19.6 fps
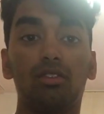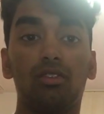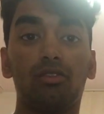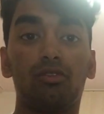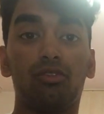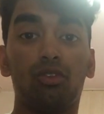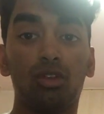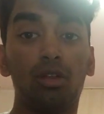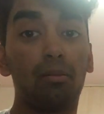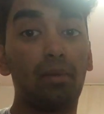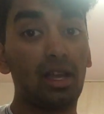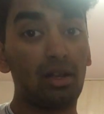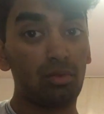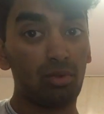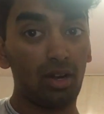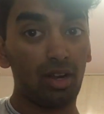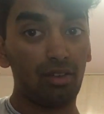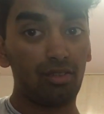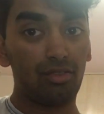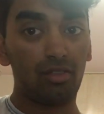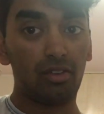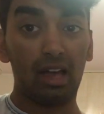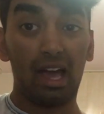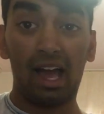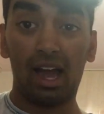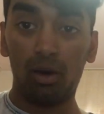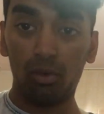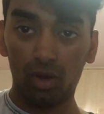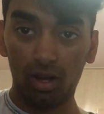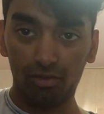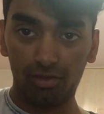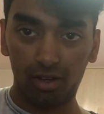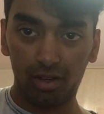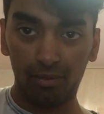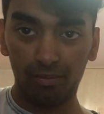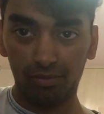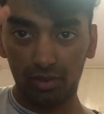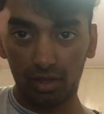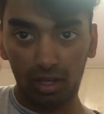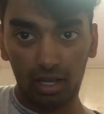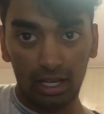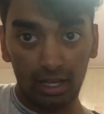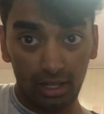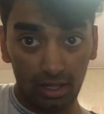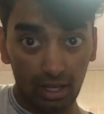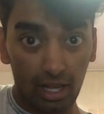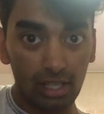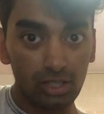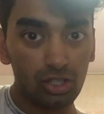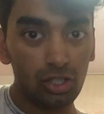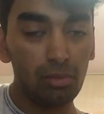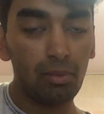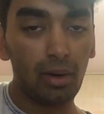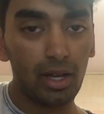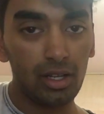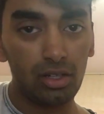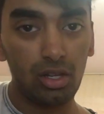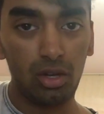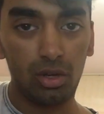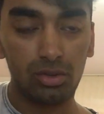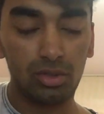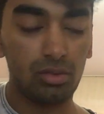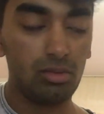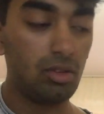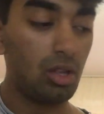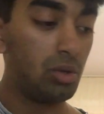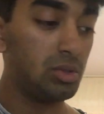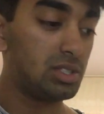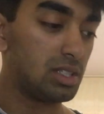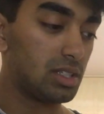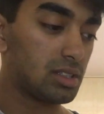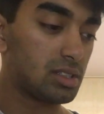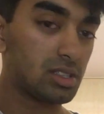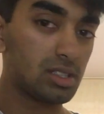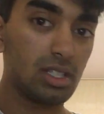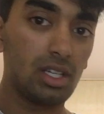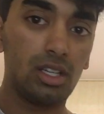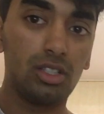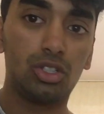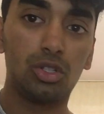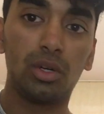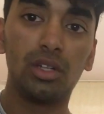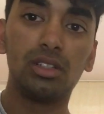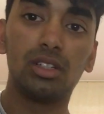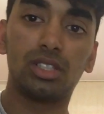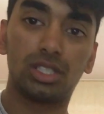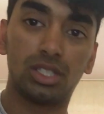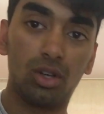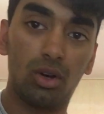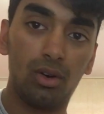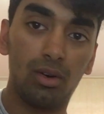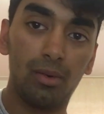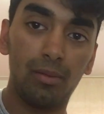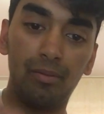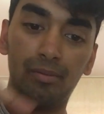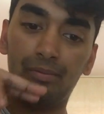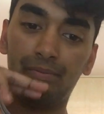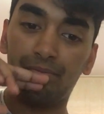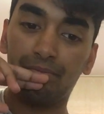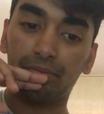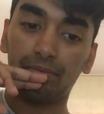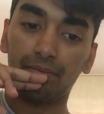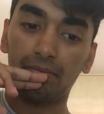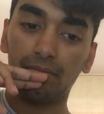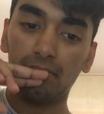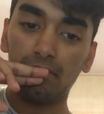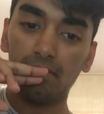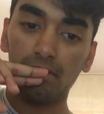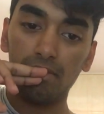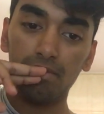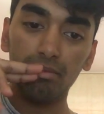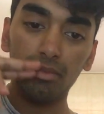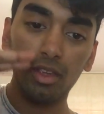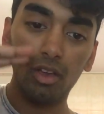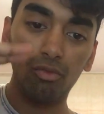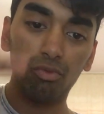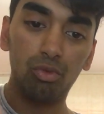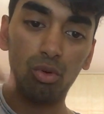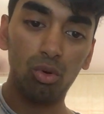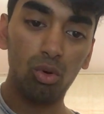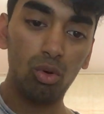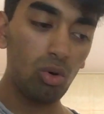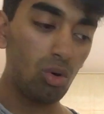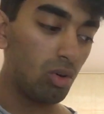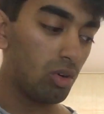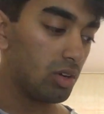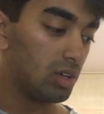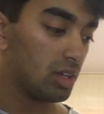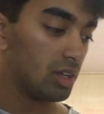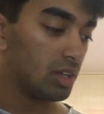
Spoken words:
for the main riff. However, as you might notice, during the song for